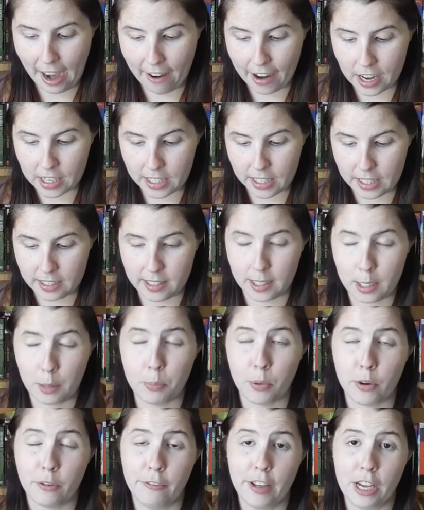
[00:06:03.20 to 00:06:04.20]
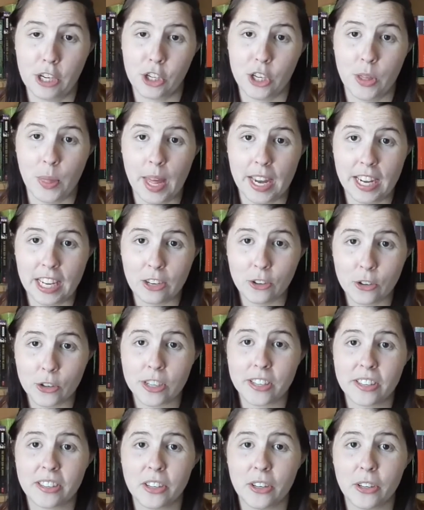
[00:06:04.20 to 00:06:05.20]
character is in a profession that
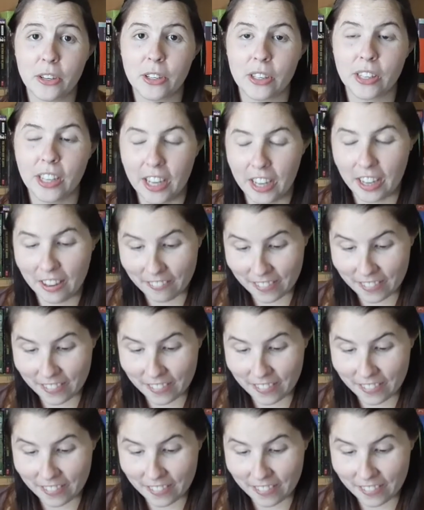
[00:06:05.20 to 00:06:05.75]
interests you.